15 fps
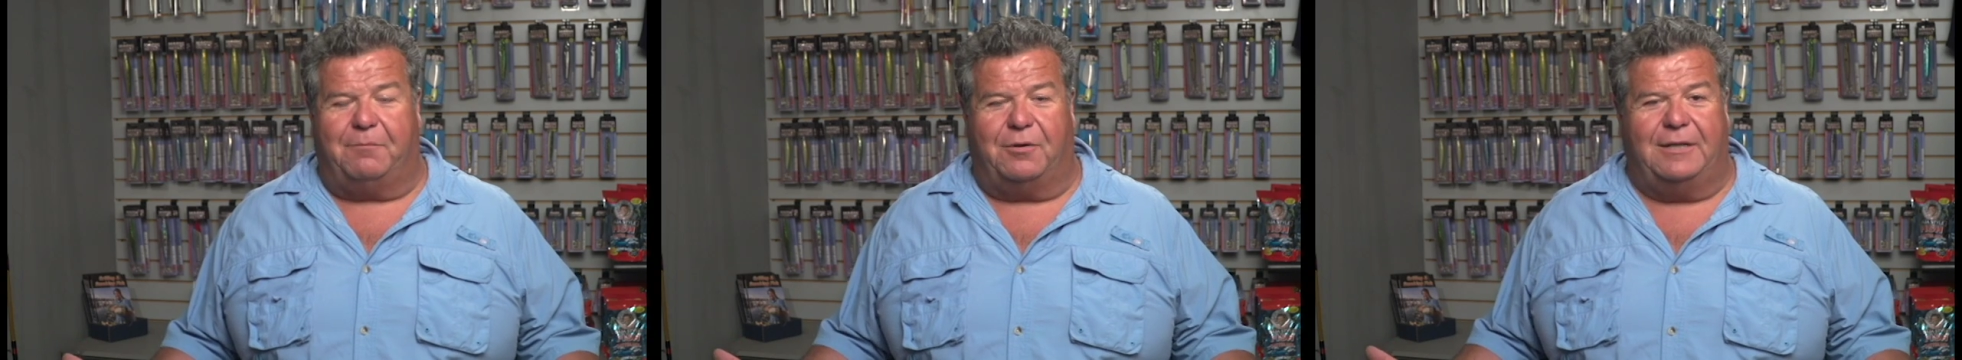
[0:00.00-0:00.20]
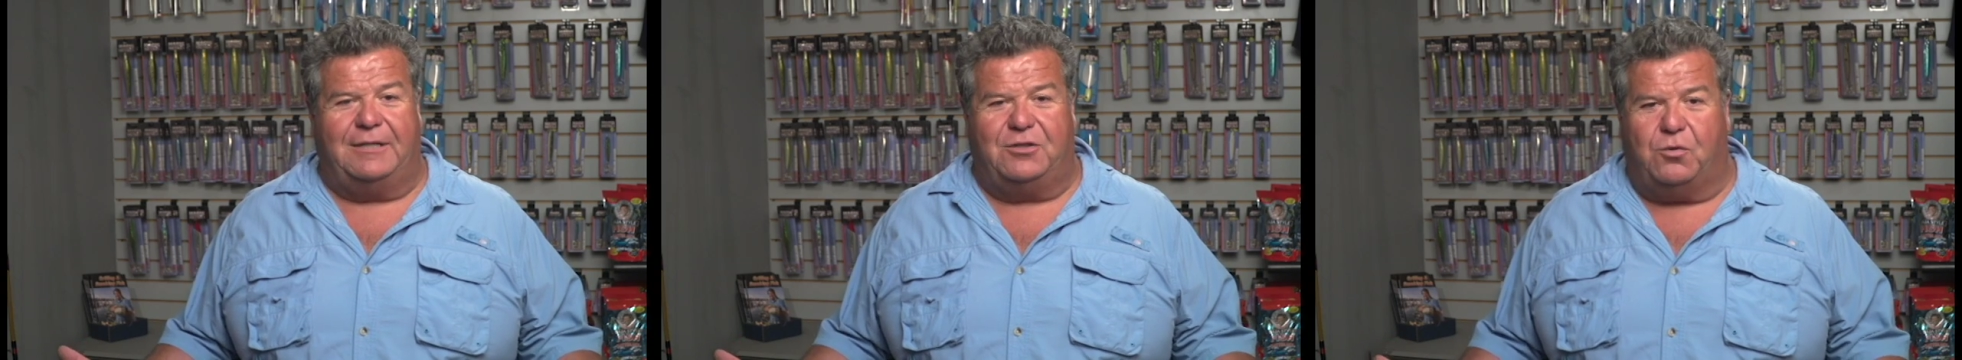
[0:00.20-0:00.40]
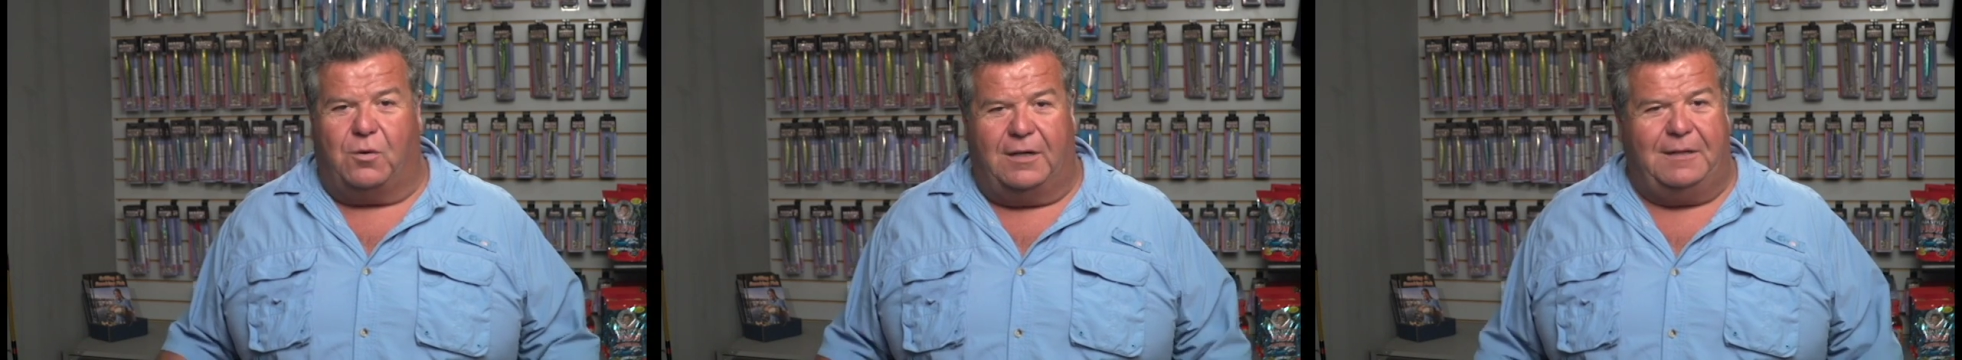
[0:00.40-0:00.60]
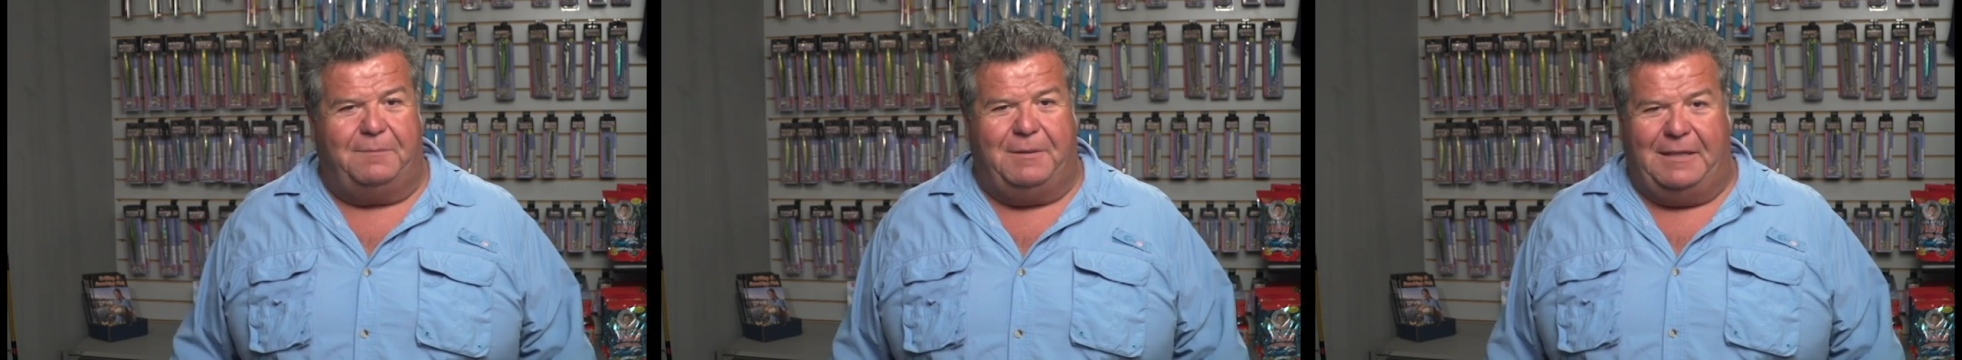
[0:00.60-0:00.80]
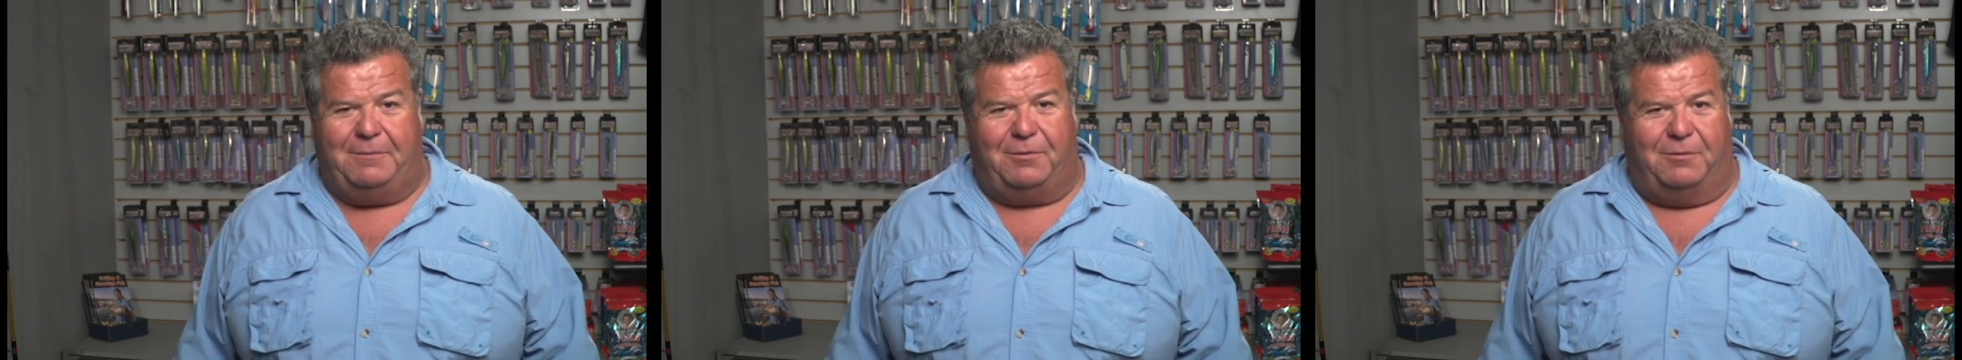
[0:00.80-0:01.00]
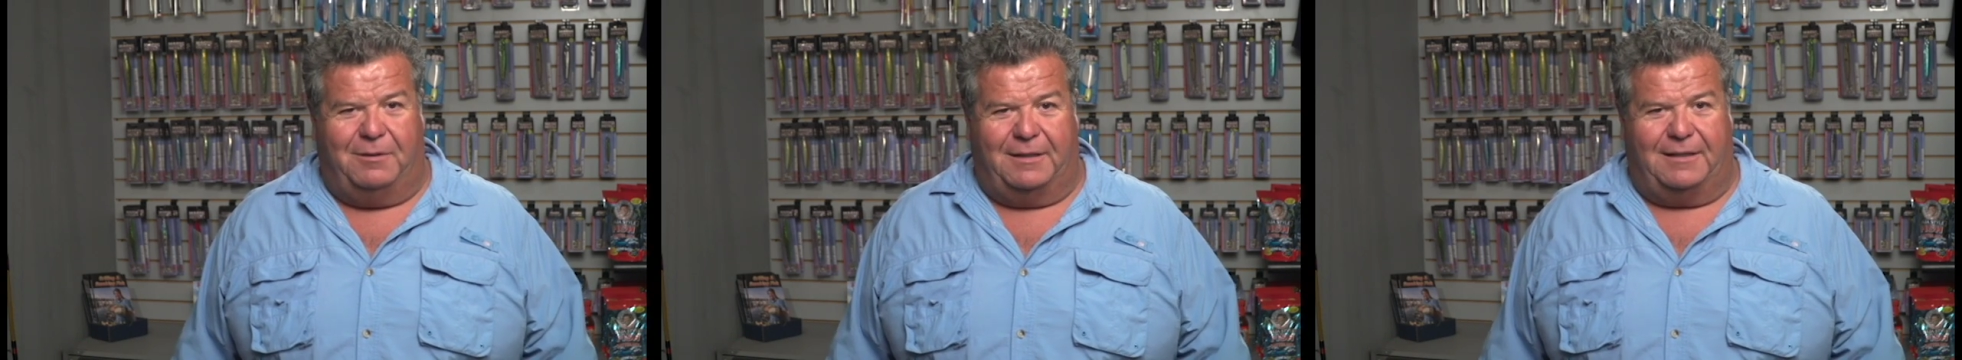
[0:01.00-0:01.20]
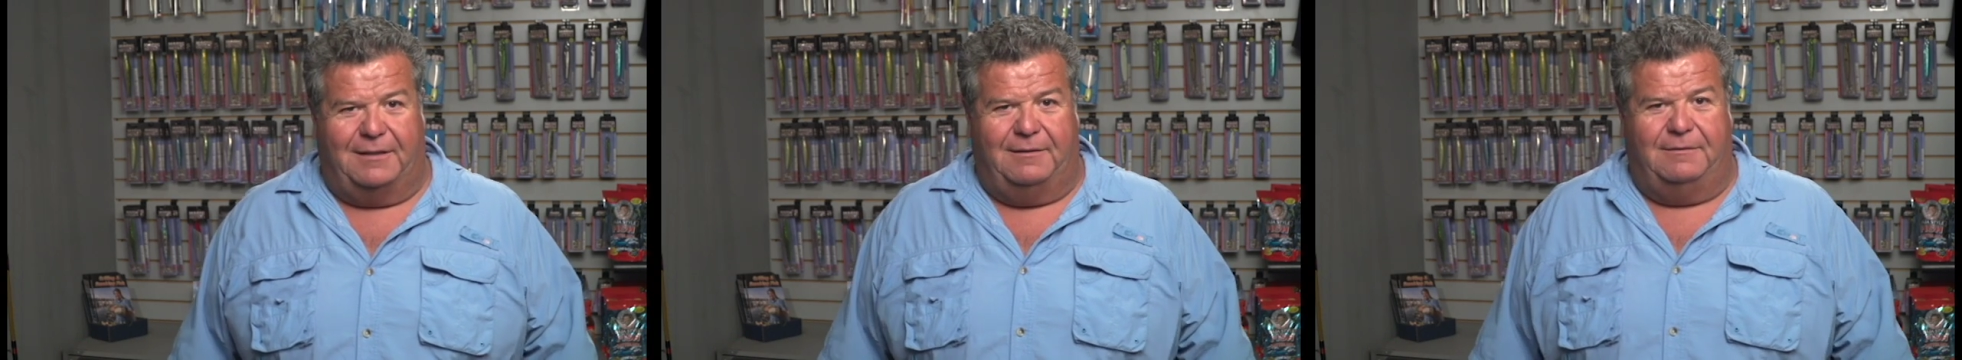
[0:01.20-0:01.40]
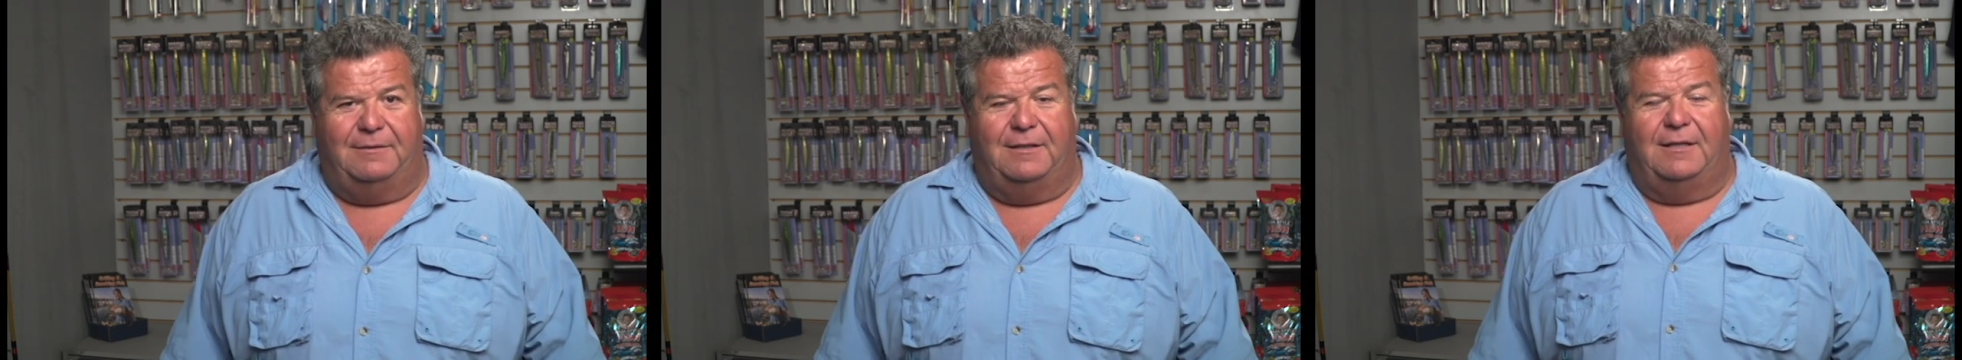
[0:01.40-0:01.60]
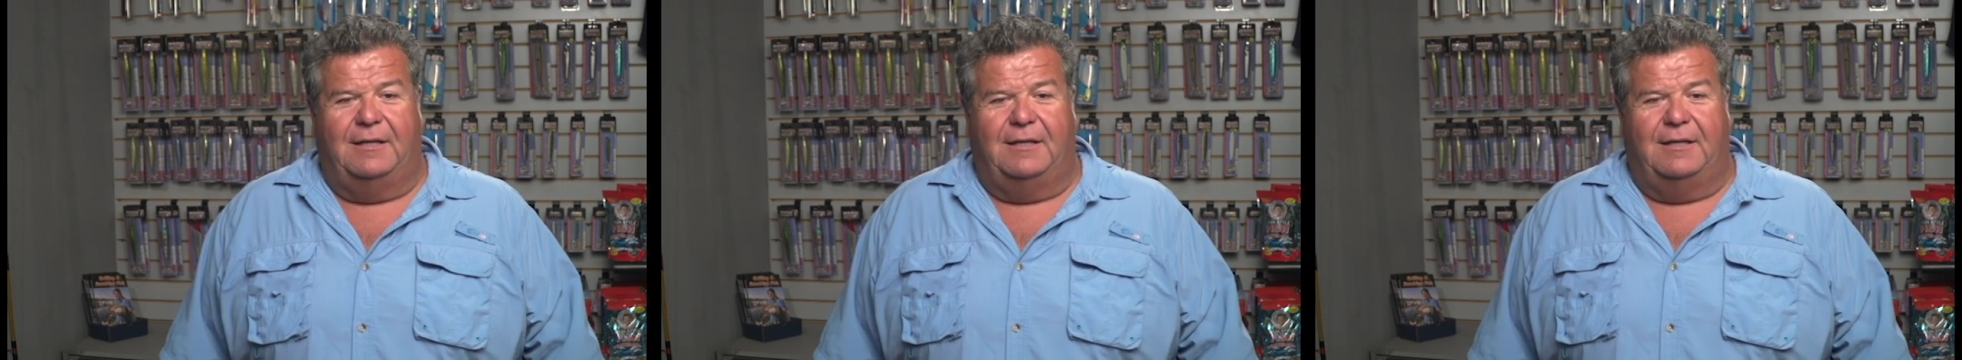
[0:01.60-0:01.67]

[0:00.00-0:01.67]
bring 20 people with you,